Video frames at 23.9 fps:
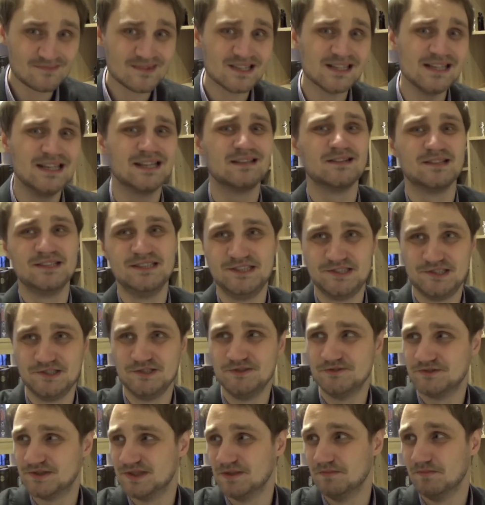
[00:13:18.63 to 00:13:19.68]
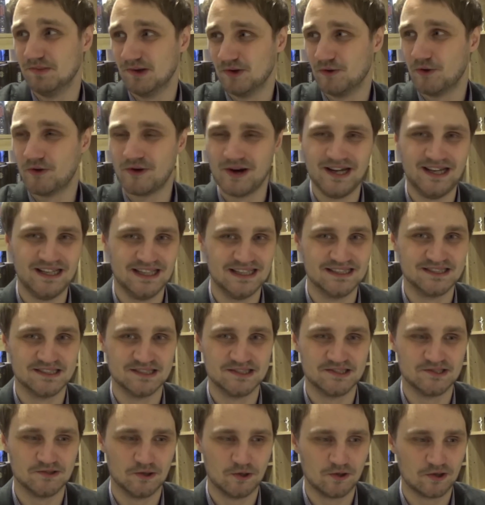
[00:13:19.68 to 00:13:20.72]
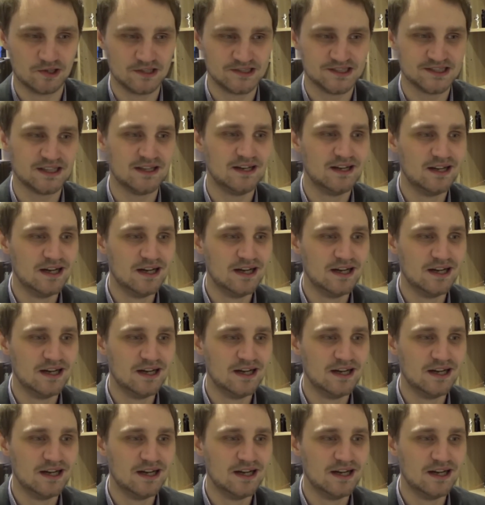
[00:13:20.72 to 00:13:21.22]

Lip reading: at least use the Blu-ray as a source.